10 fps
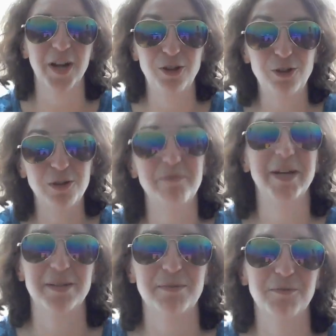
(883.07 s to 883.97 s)
and you can
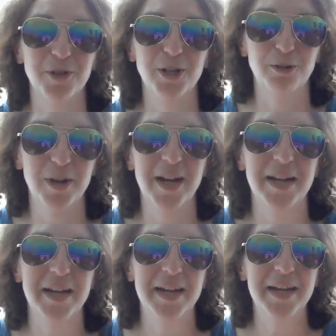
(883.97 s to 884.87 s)
make some really great
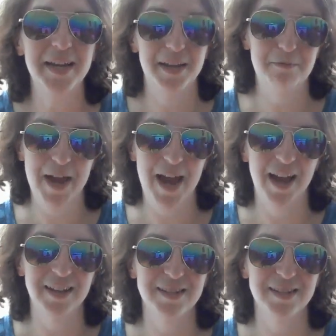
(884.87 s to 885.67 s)
impact.